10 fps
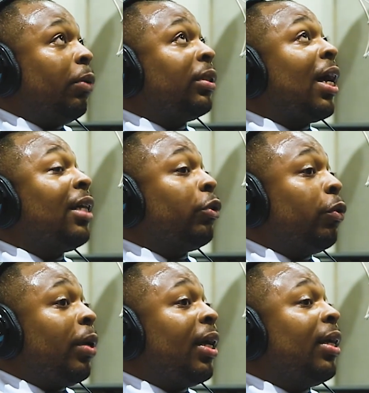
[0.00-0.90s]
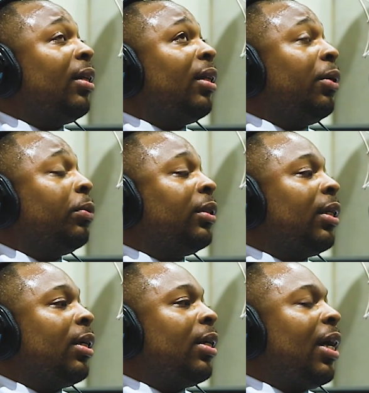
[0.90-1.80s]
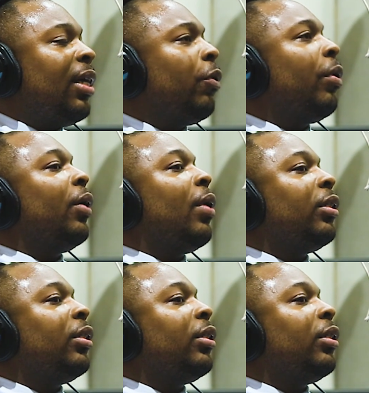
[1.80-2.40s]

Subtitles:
It was high school and it was 8th grade